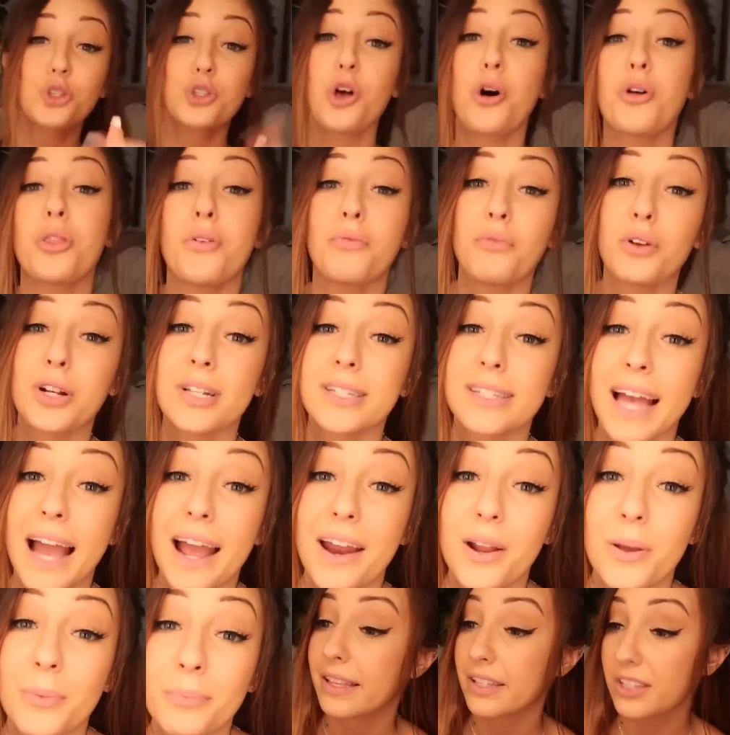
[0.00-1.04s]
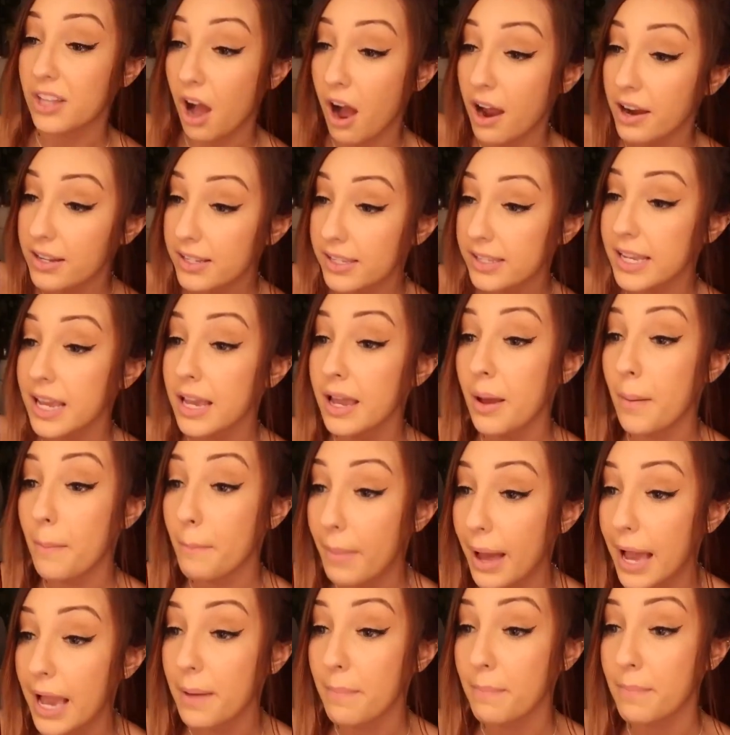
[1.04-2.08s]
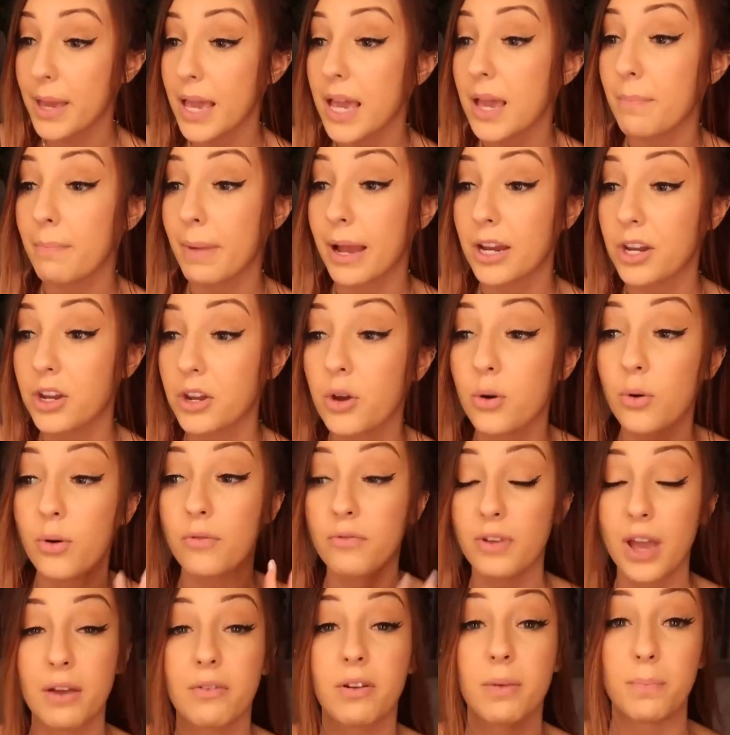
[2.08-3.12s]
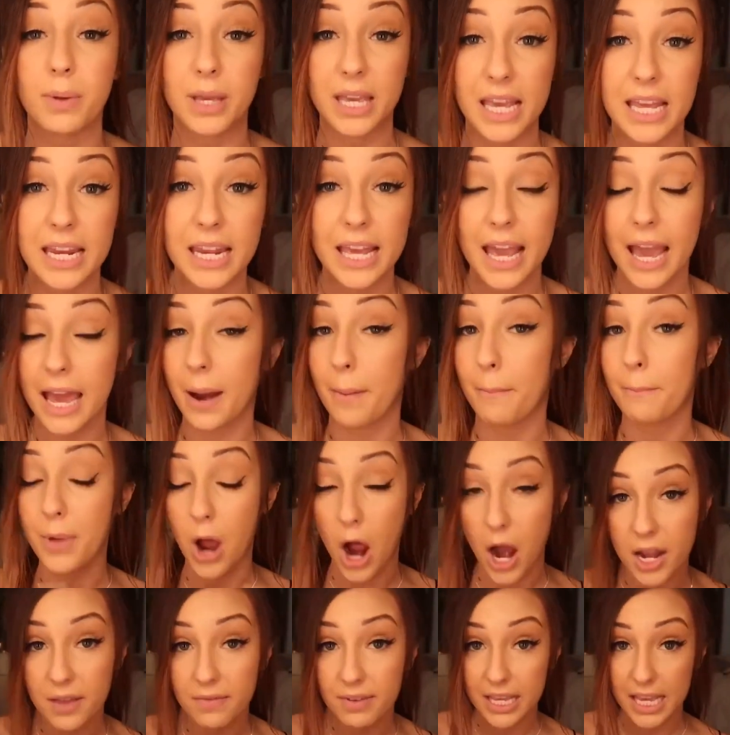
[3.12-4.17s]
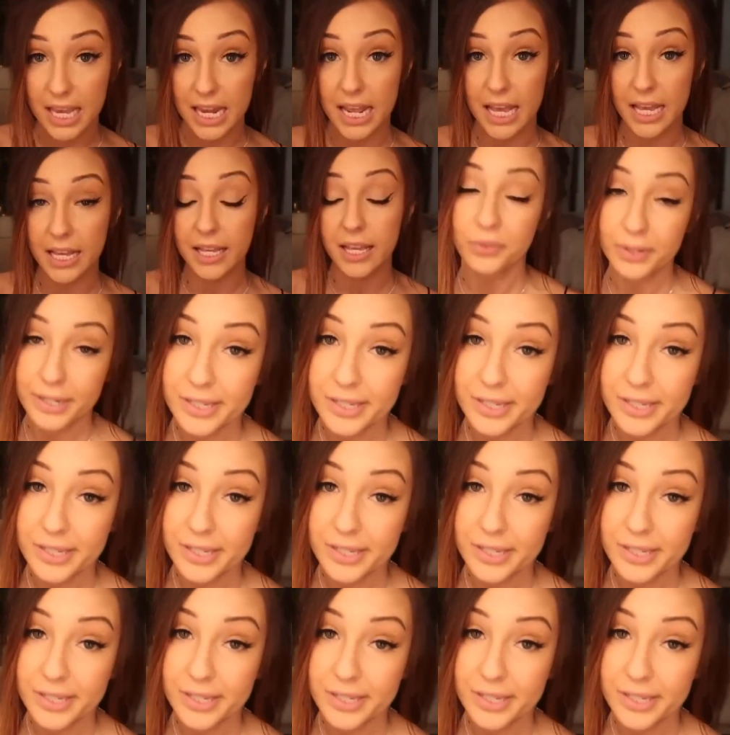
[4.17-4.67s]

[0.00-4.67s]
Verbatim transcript: So the first item, this honestly might be my new favorite bikini and I'm not even kidding.